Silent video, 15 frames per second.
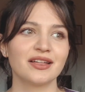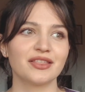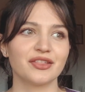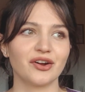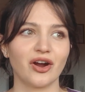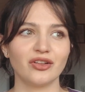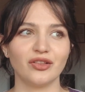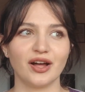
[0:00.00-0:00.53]
There
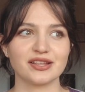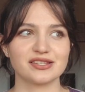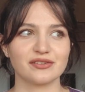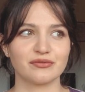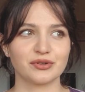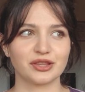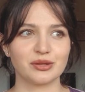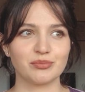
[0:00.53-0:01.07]
are lots
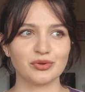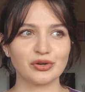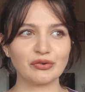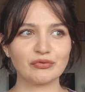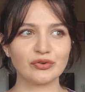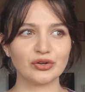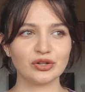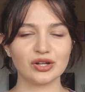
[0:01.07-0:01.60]
of really
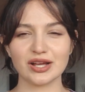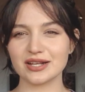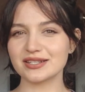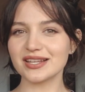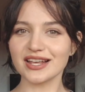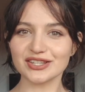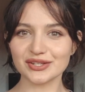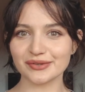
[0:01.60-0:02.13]
beautiful
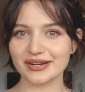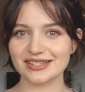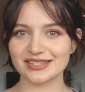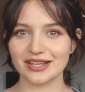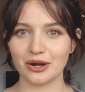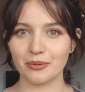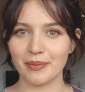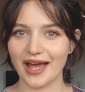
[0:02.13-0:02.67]
accessories
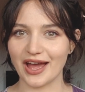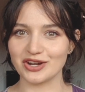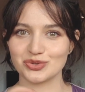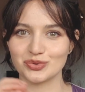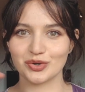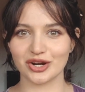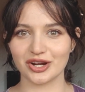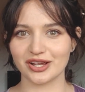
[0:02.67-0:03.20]
that are
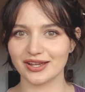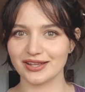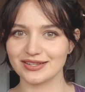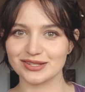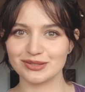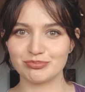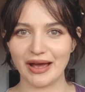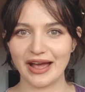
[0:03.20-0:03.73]
patchwork
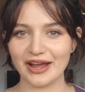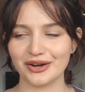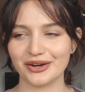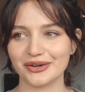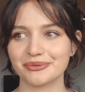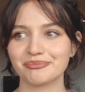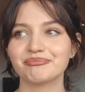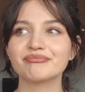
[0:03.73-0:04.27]

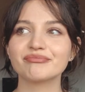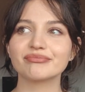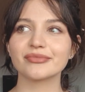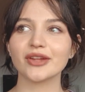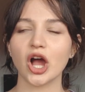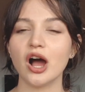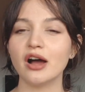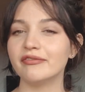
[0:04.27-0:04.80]
inspired,
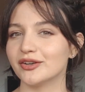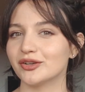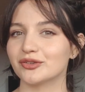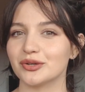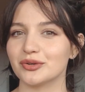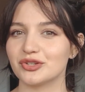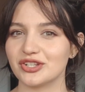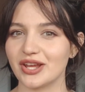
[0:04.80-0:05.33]
often
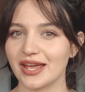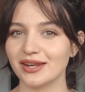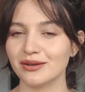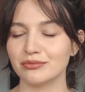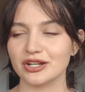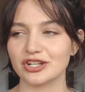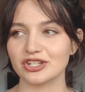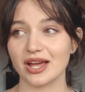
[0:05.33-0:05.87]
crocheted,
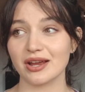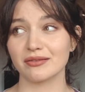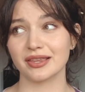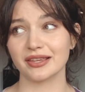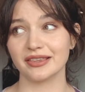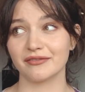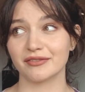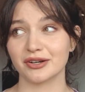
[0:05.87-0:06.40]
which I really
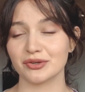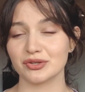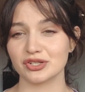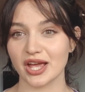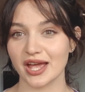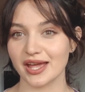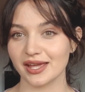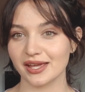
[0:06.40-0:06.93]
love
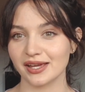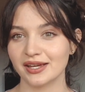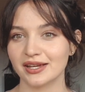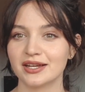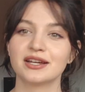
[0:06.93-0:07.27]
crochet,